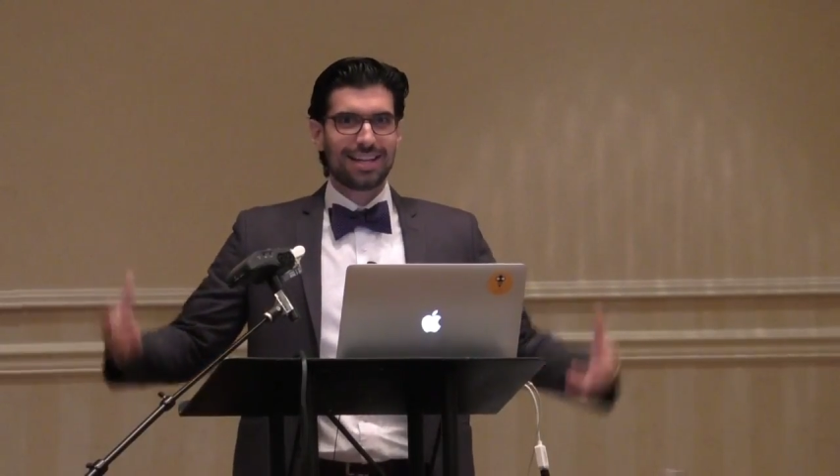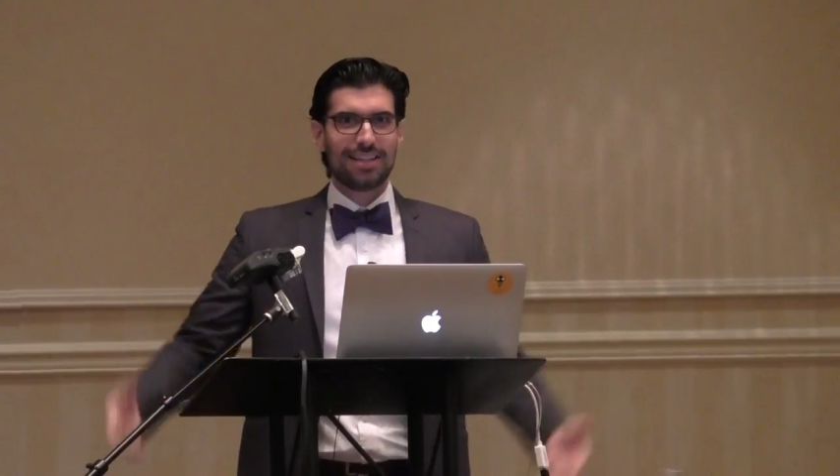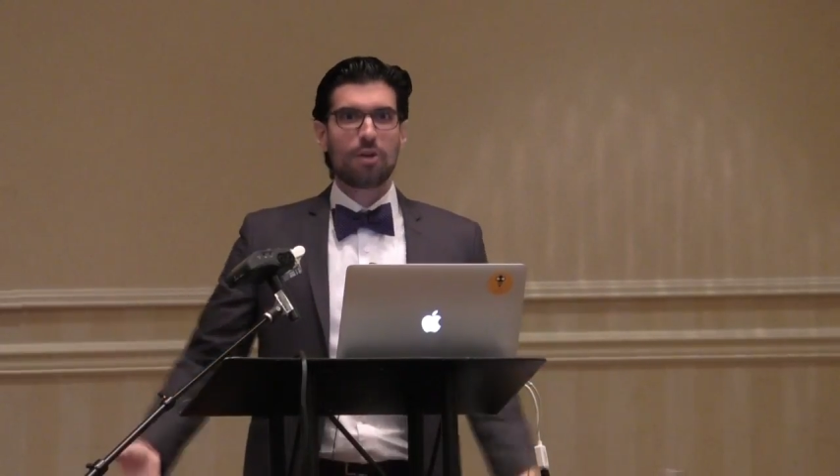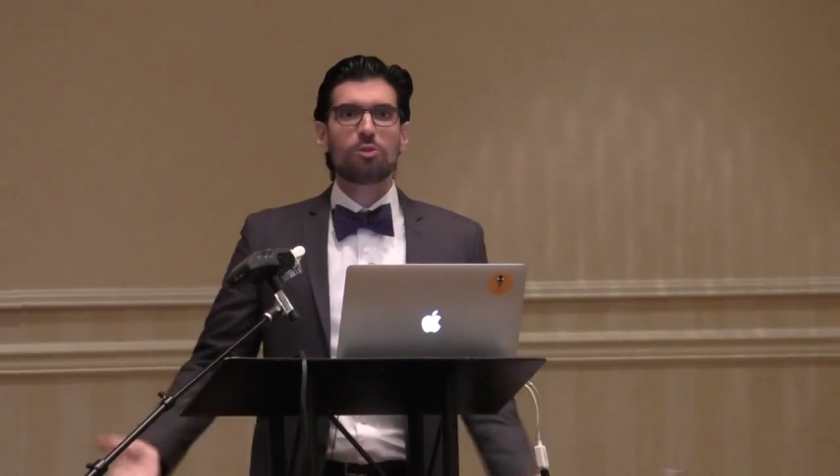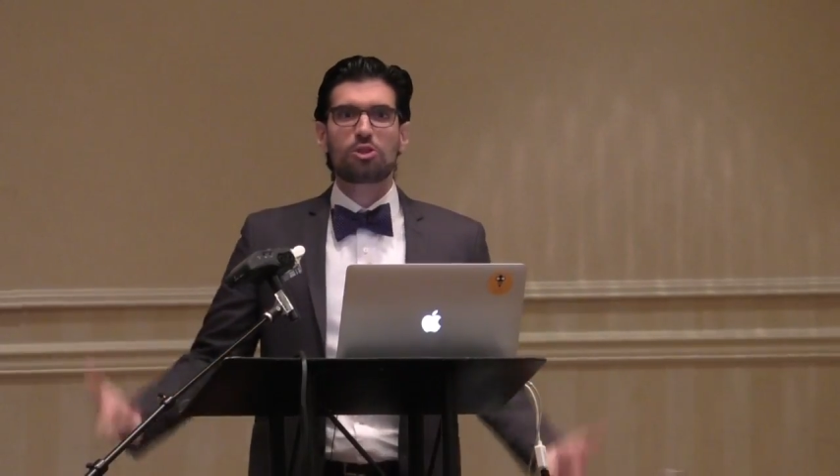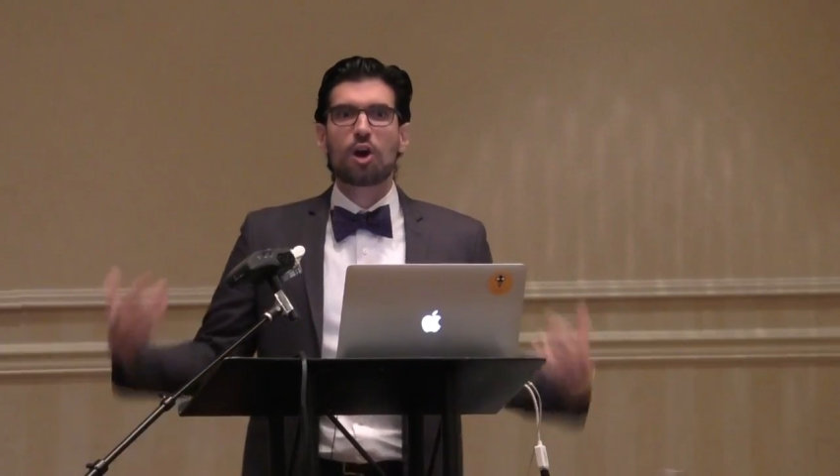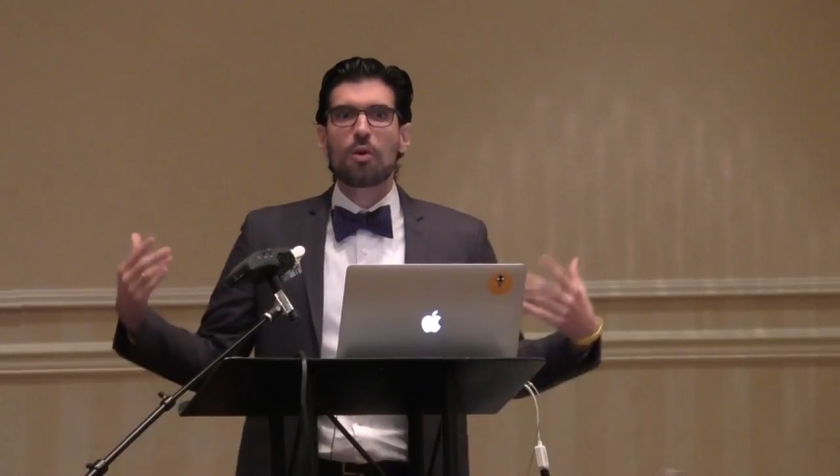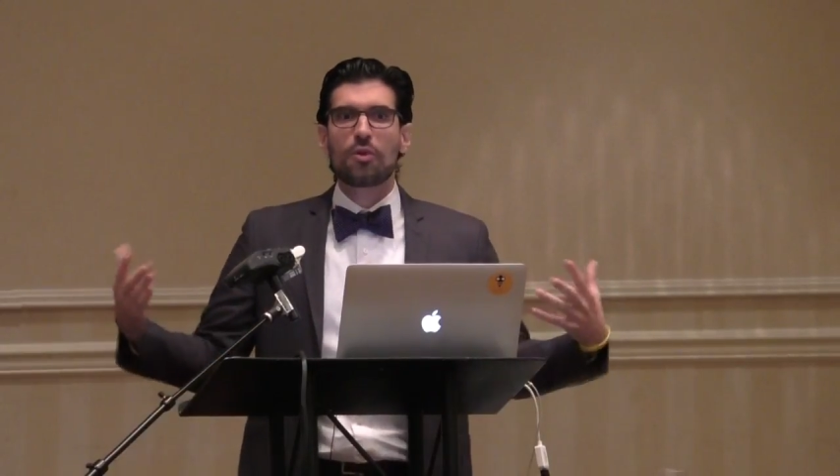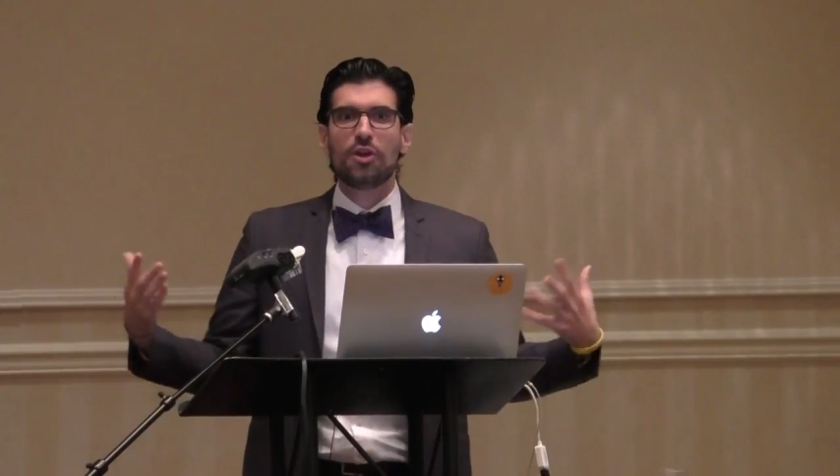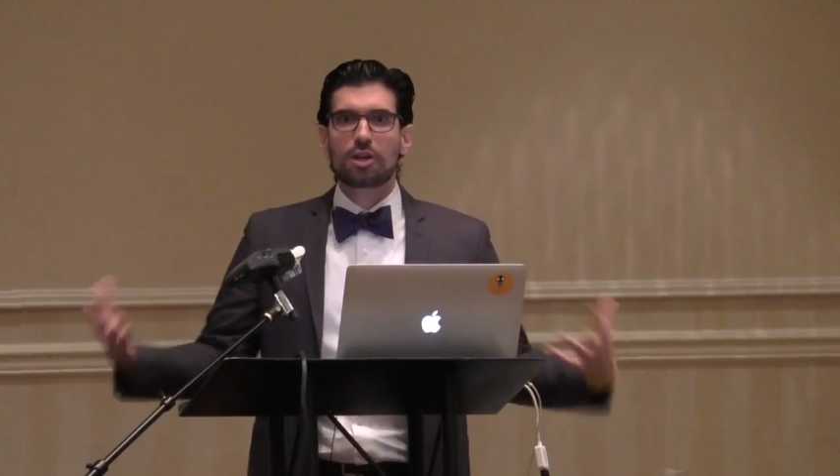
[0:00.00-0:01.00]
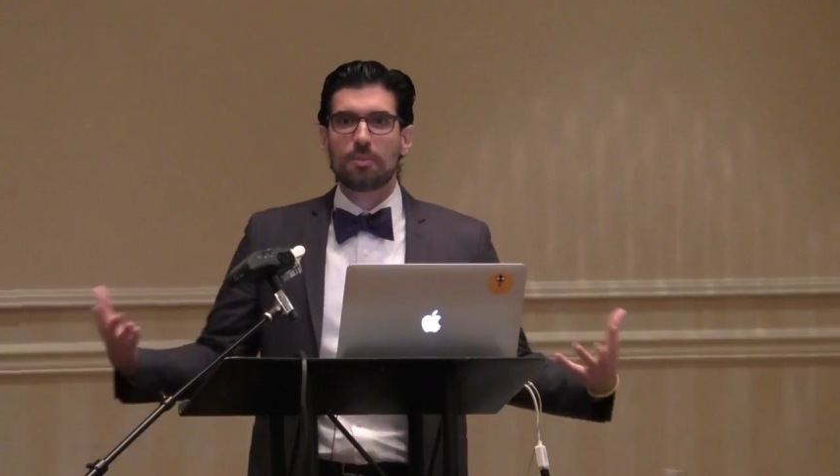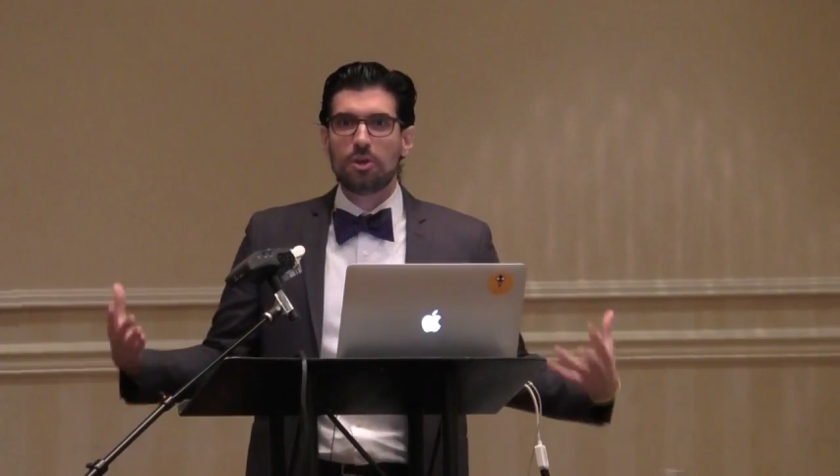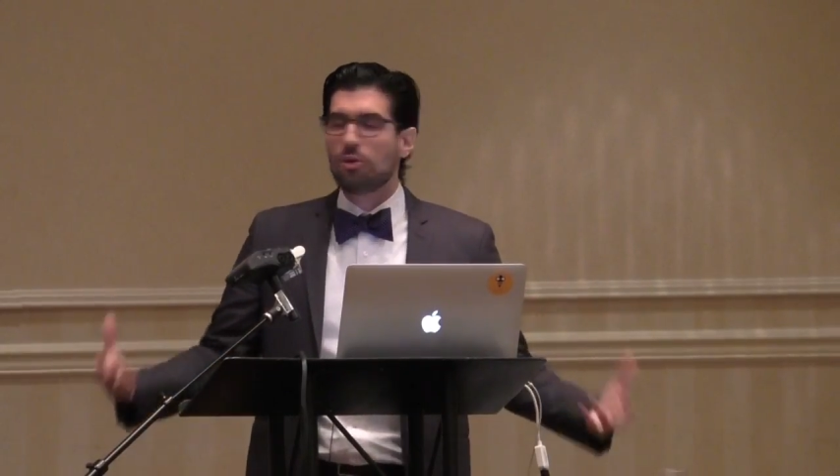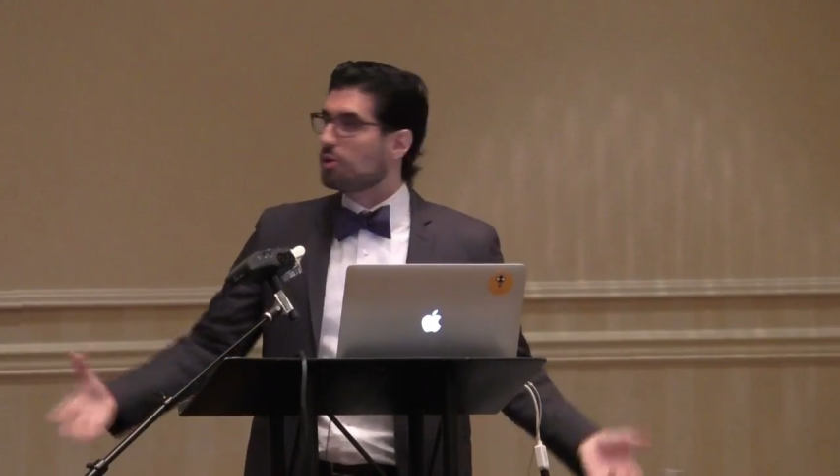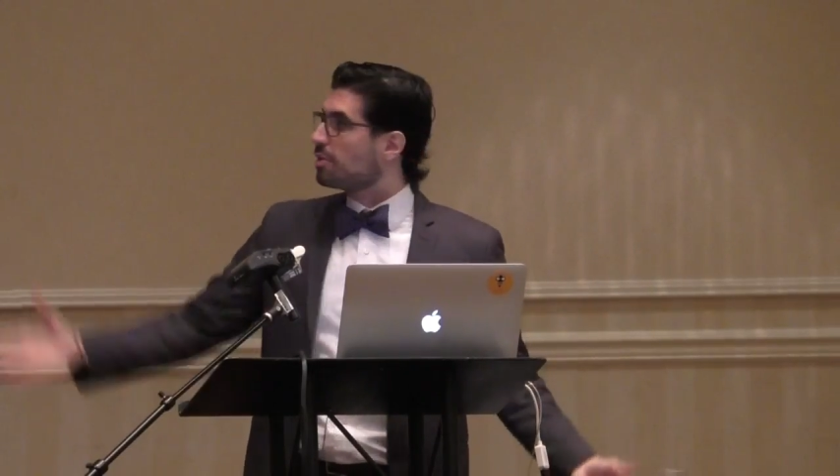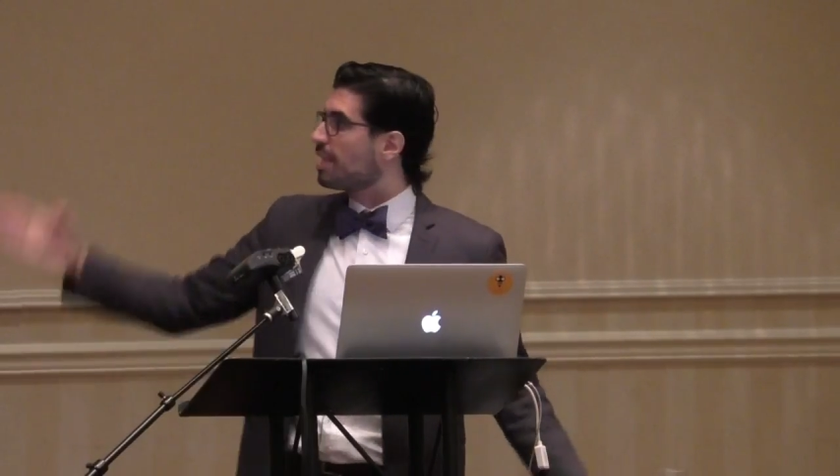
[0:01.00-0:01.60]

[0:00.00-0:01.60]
They don't start with their computers.